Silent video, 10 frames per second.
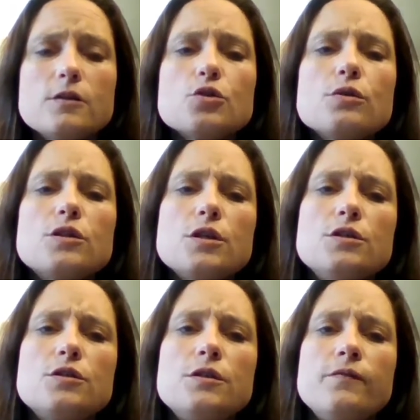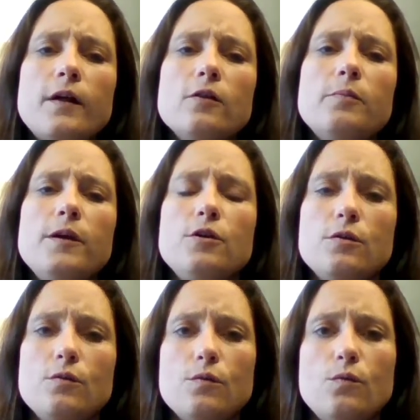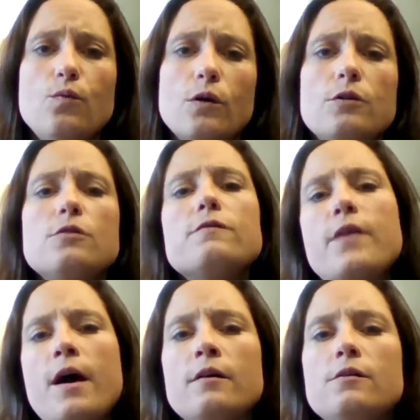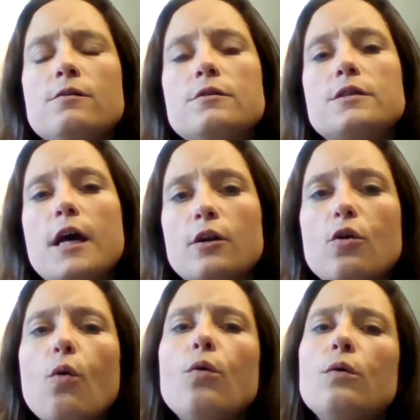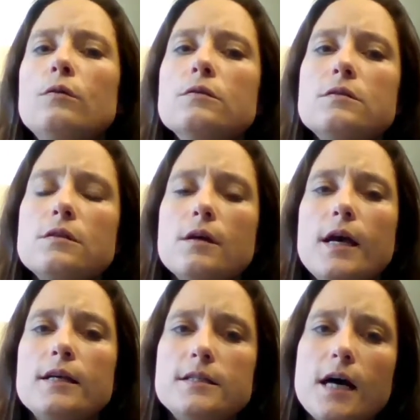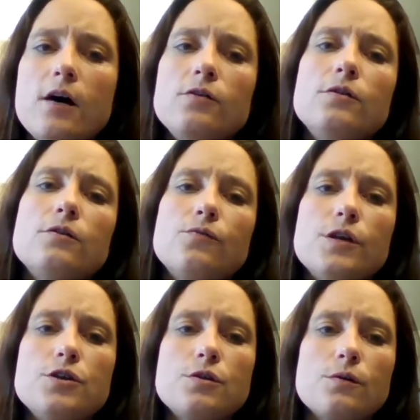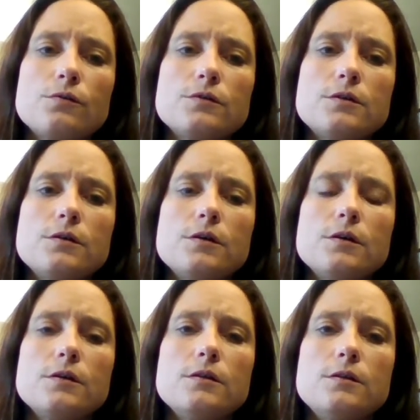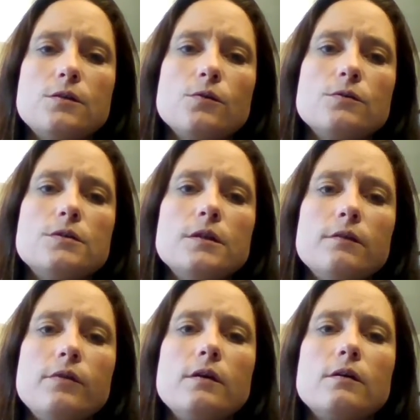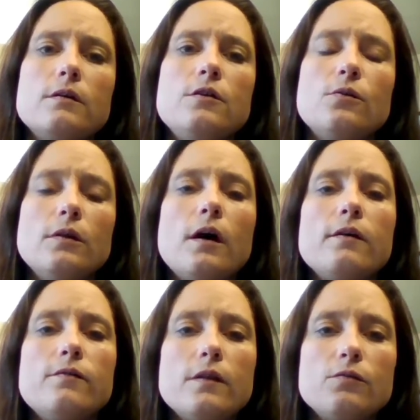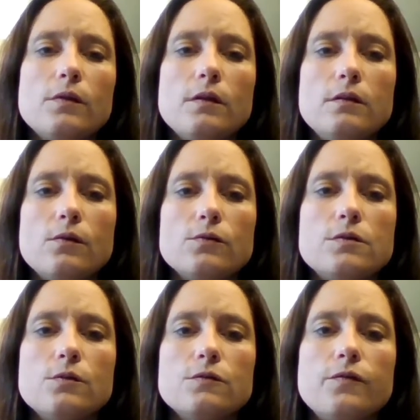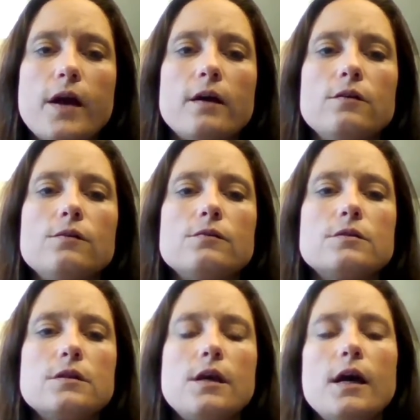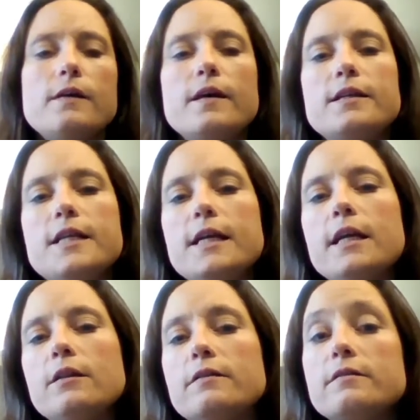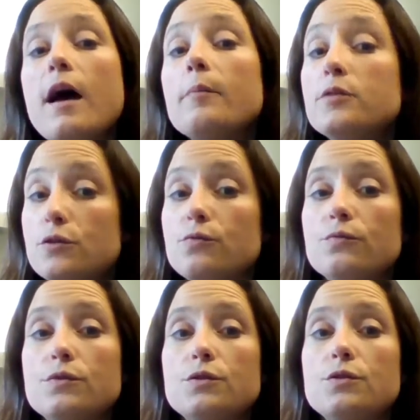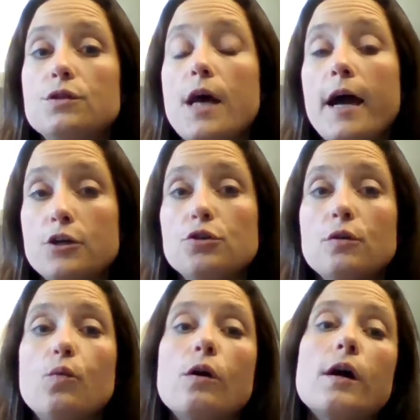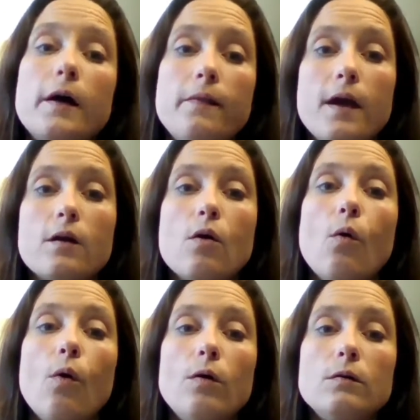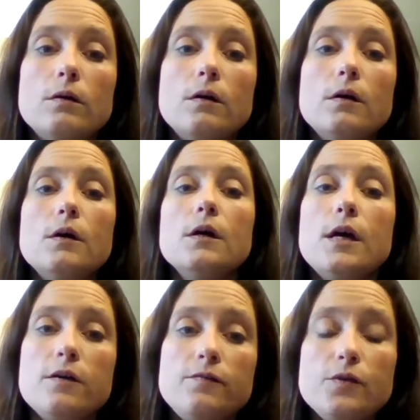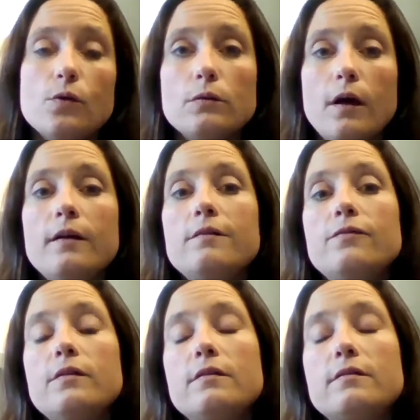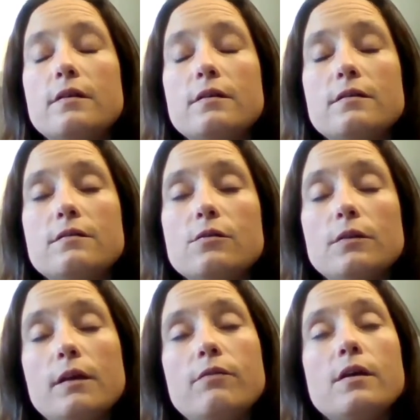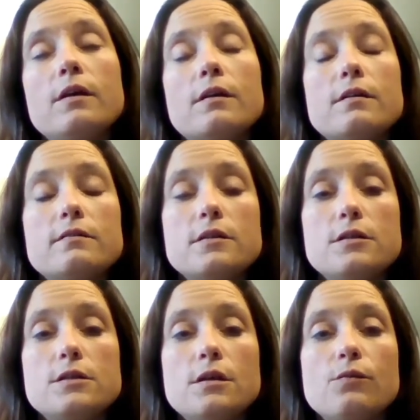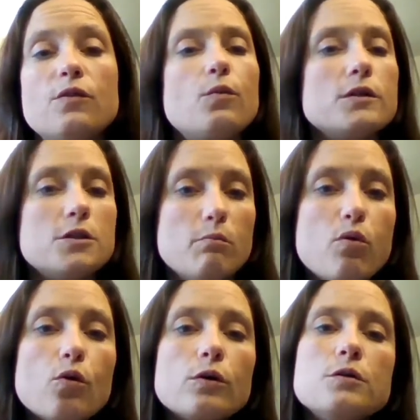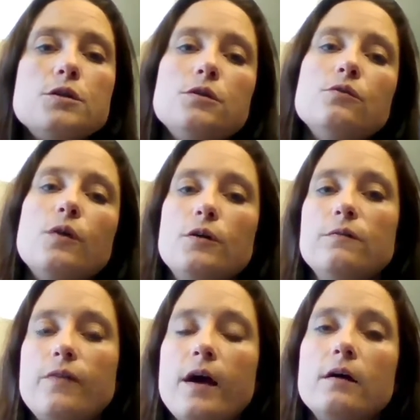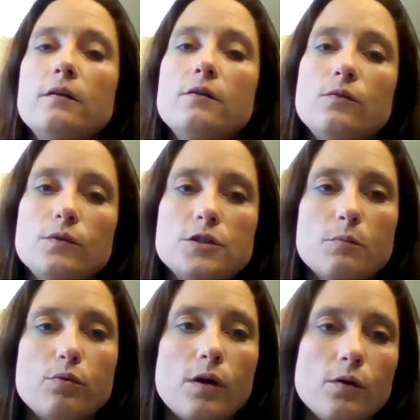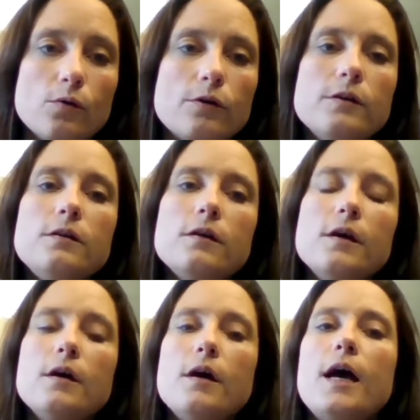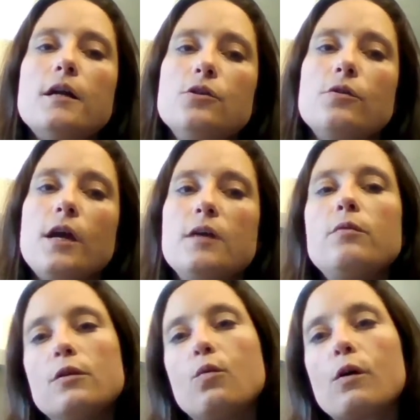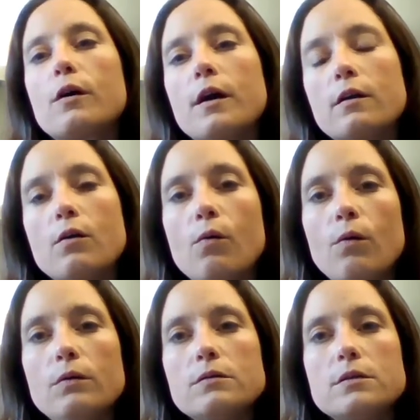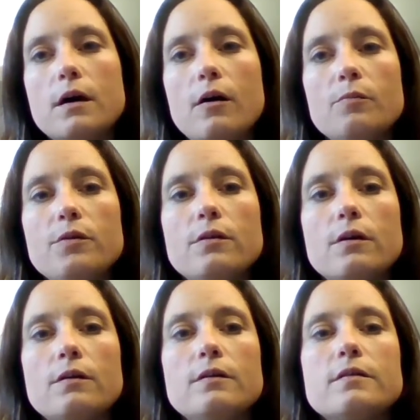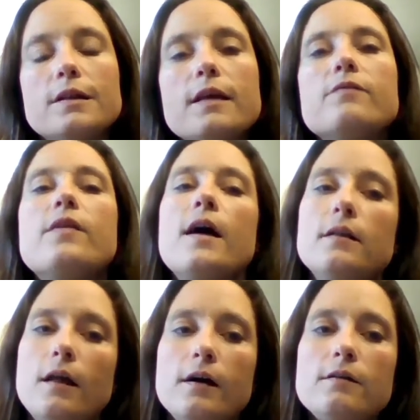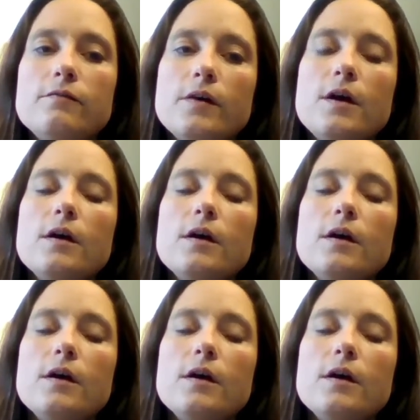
So it's developing what are your values and goals as to how you can reach those living a life that's within those values, and then taking steps to actually work on that goal. If your life is you're living it consistent with what's important to you, what you value, and what's a priority, and you're able to work on goals to help you to live that life,